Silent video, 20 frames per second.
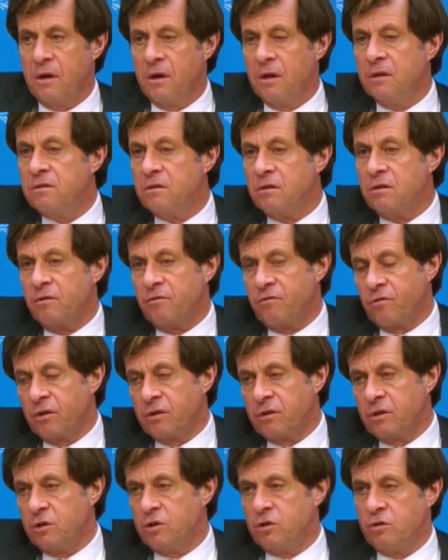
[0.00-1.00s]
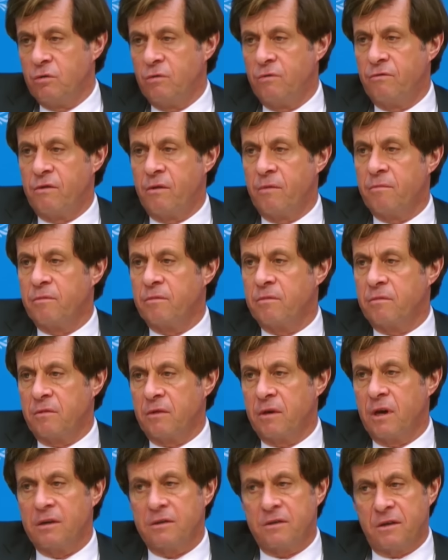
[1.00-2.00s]
It's a different issue
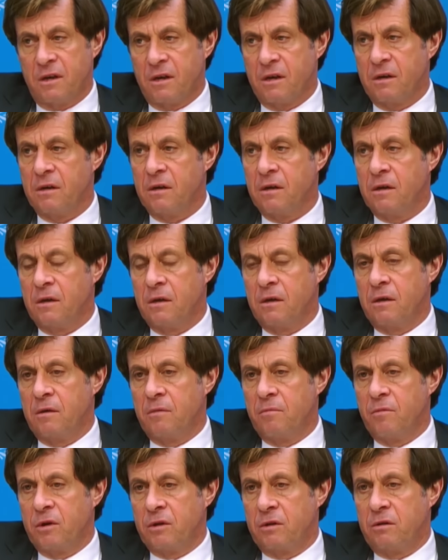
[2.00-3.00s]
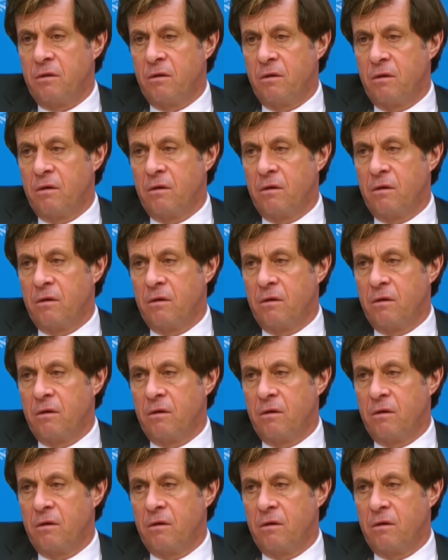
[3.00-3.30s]
from Gaza, but